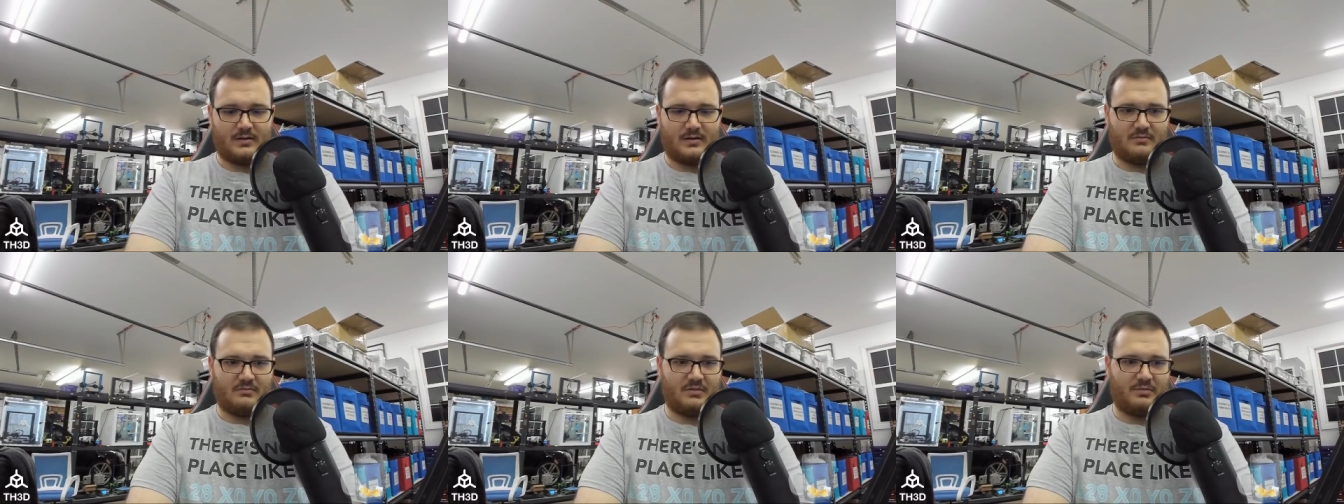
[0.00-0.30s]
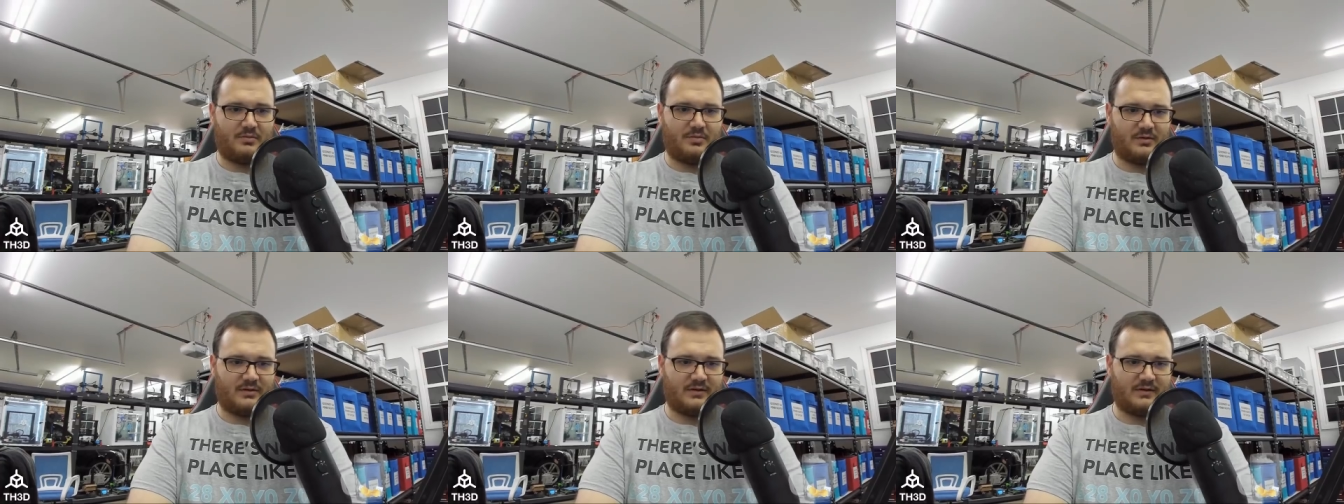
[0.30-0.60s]
me
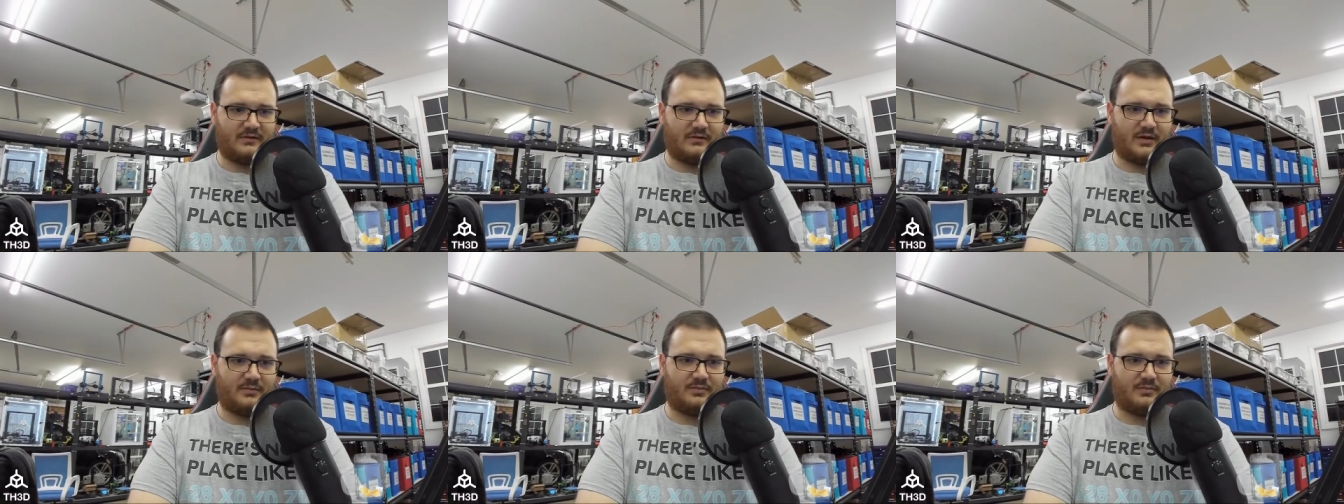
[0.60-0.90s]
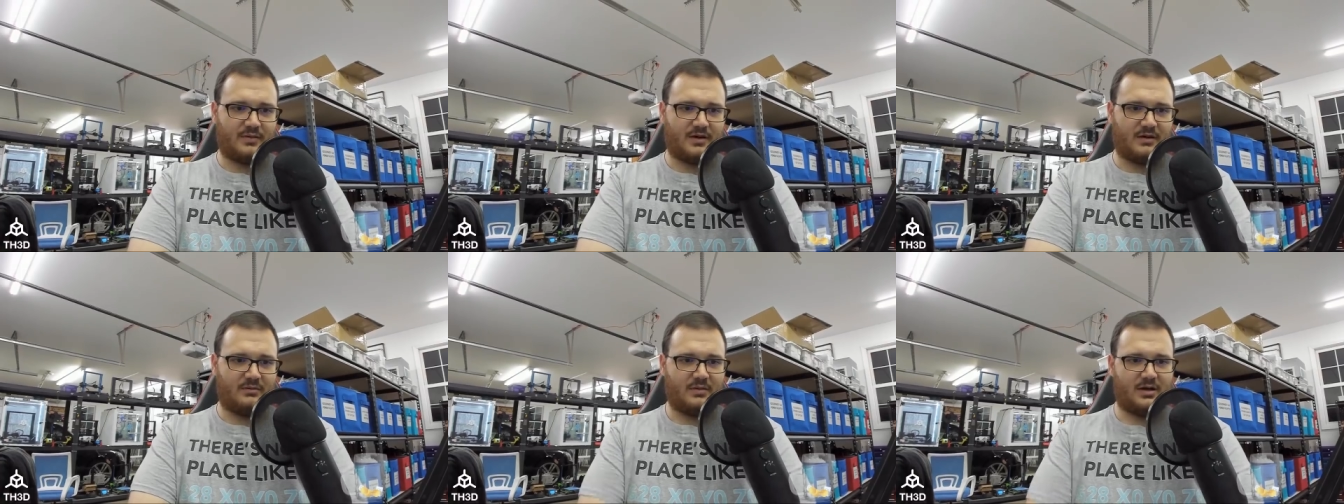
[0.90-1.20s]
put this up
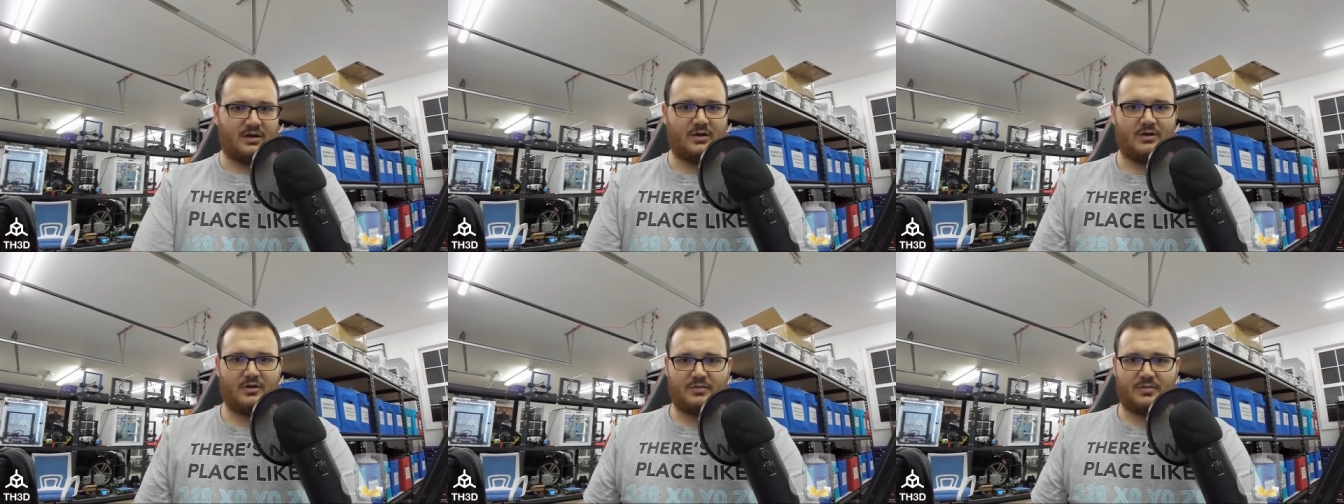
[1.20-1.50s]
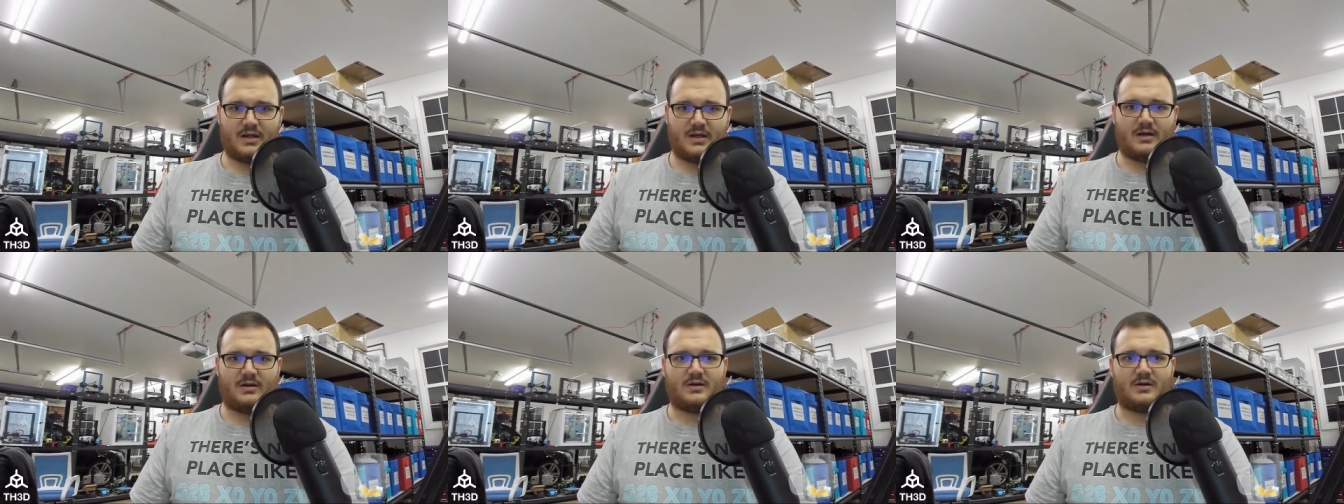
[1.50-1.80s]
on my notepad
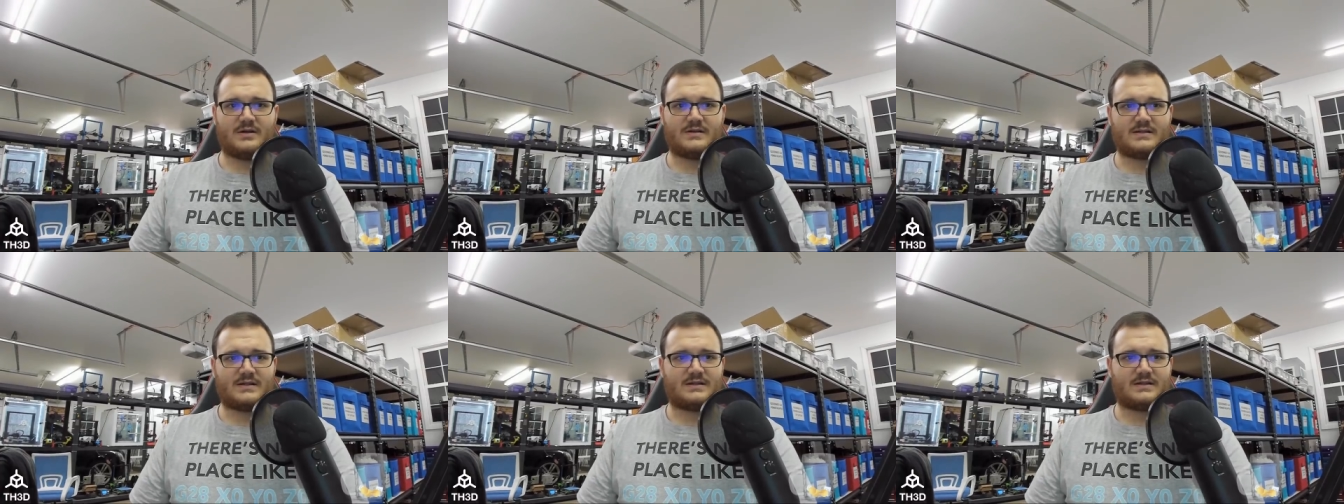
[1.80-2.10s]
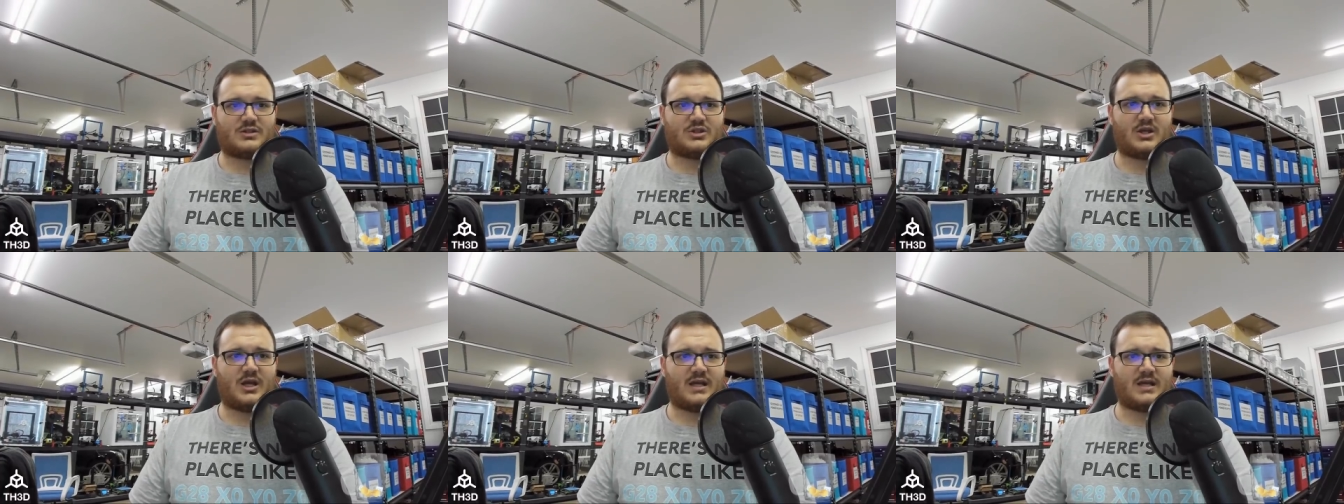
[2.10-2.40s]
here because the
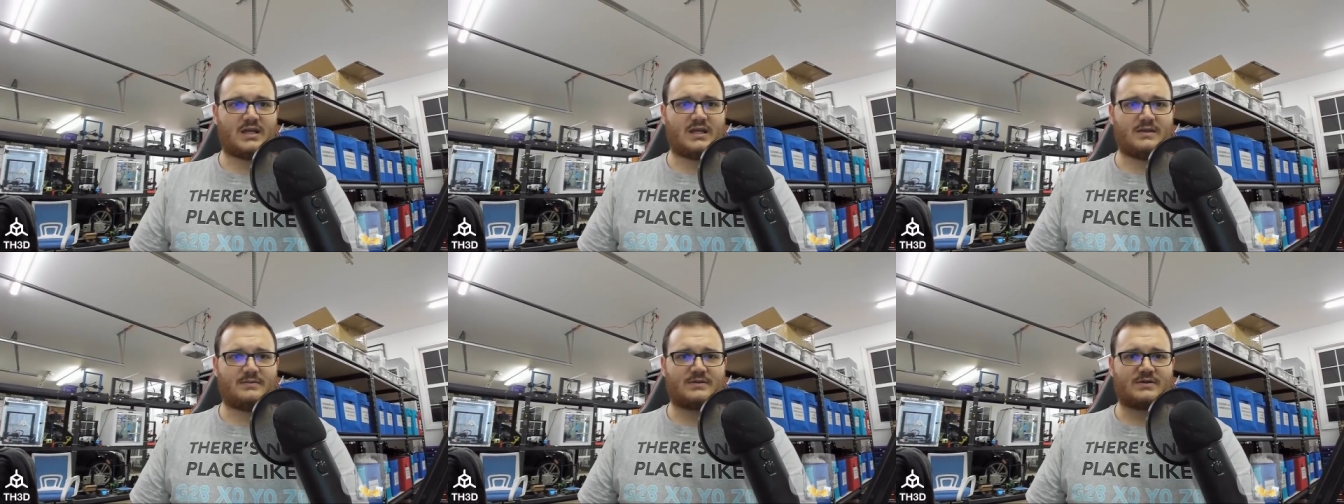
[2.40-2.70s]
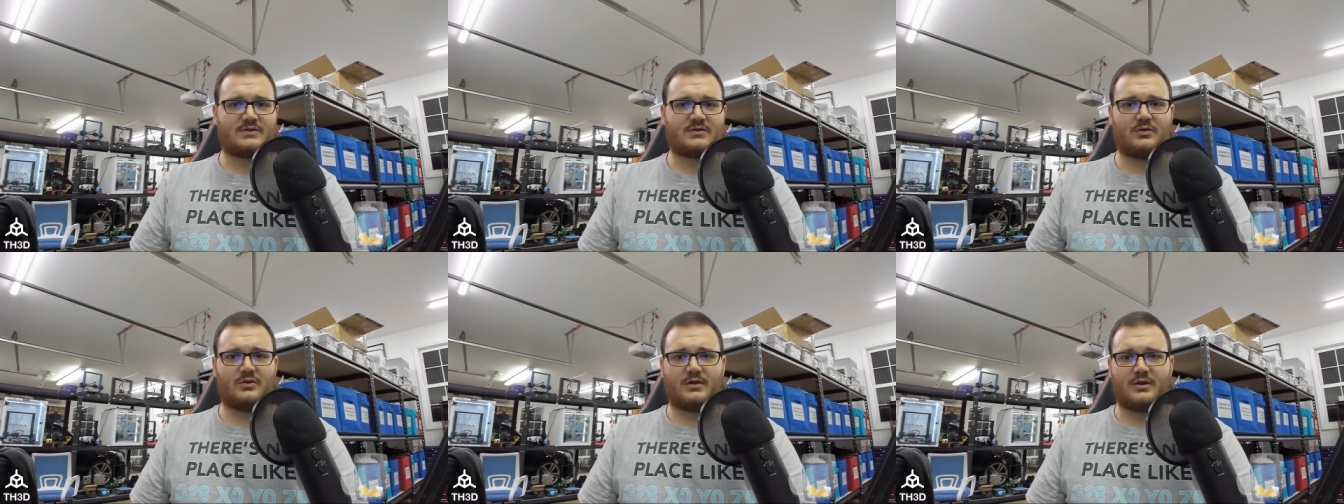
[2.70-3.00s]
chat keeps
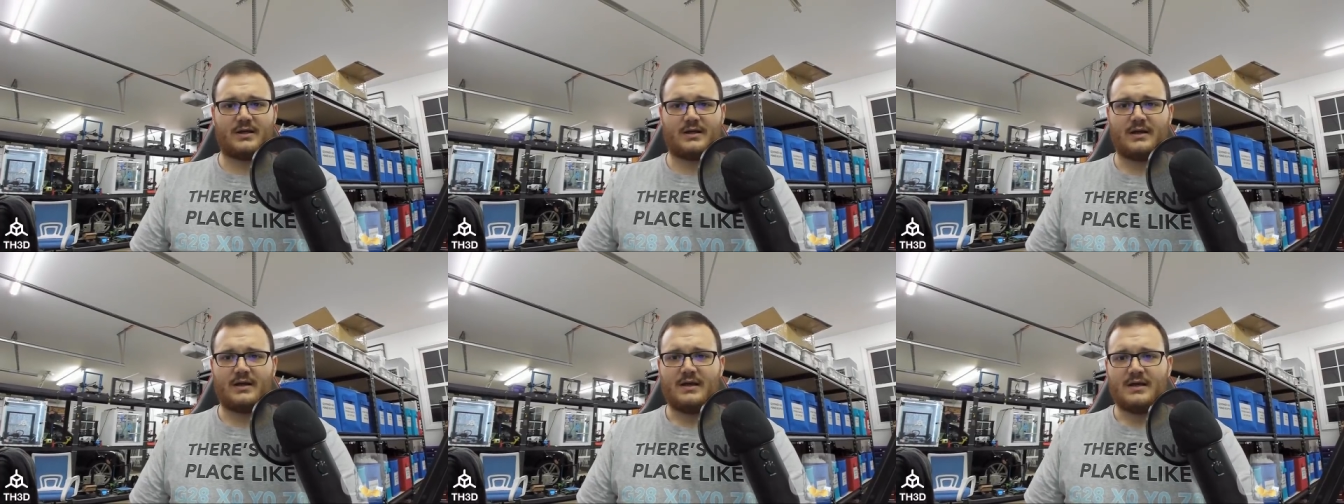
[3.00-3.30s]
scrolling.